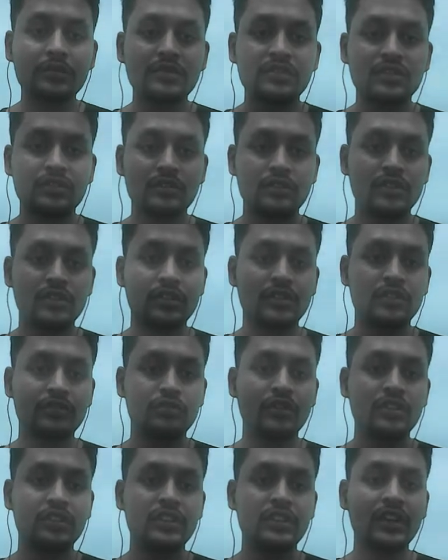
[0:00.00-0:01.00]
I am
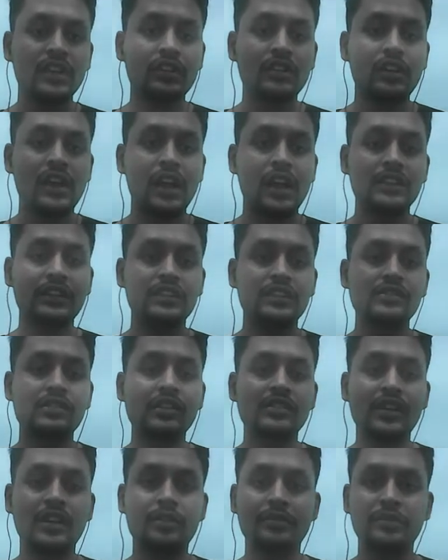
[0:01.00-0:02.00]
showing here, and this
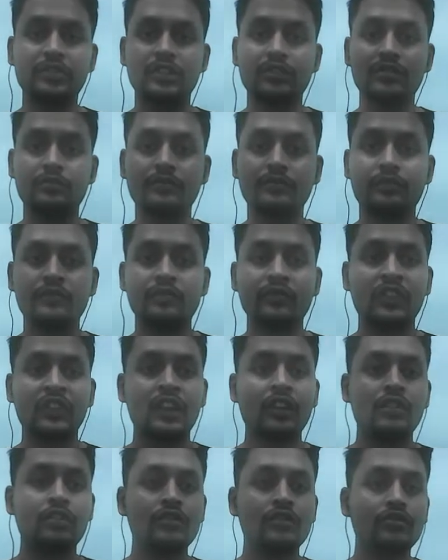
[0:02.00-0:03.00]
is the surface atom.
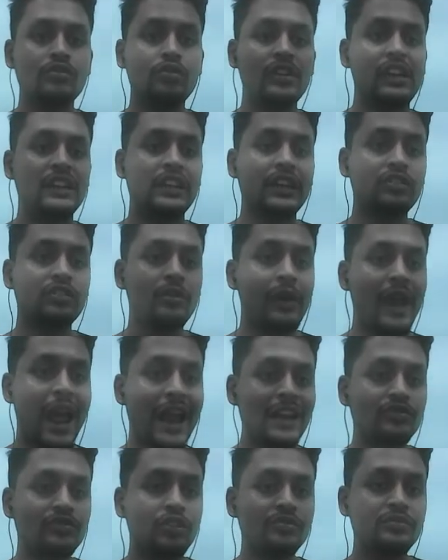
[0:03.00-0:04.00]
So in case of
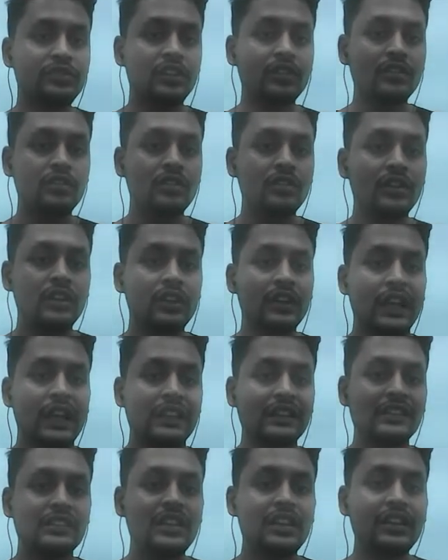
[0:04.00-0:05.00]
adsorption,
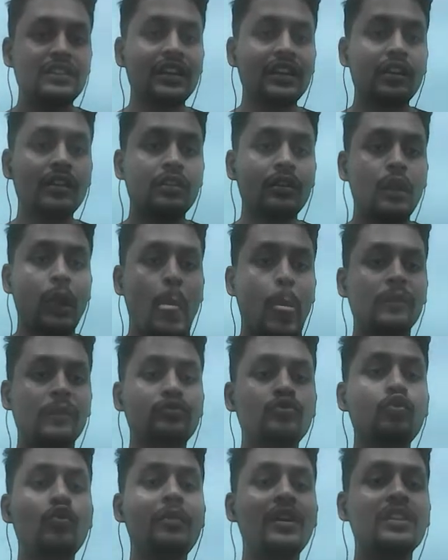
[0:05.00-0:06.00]
these are
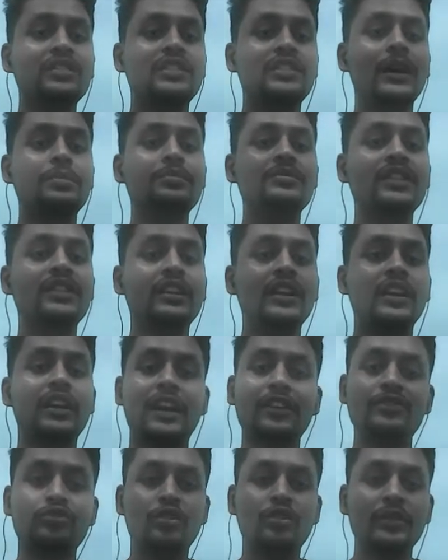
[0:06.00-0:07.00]
too much substrate
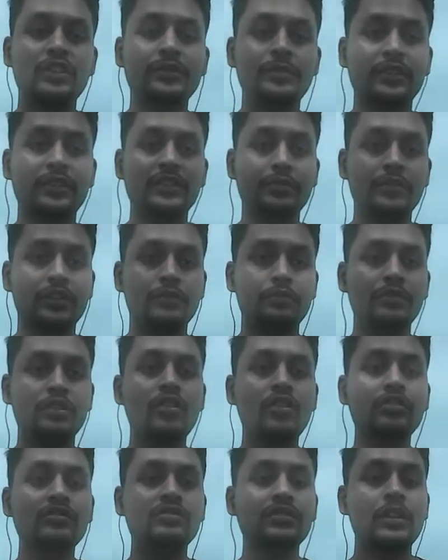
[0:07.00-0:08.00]
and adsorbate specific,
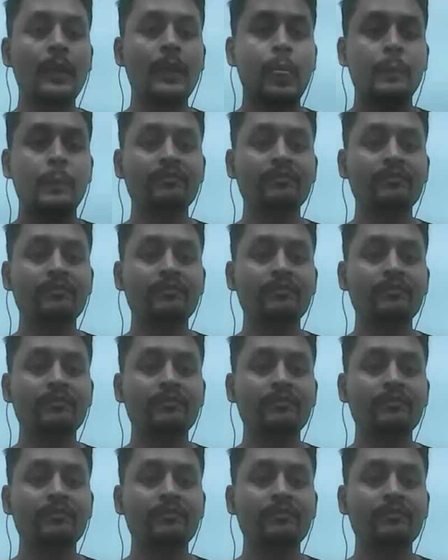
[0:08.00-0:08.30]
because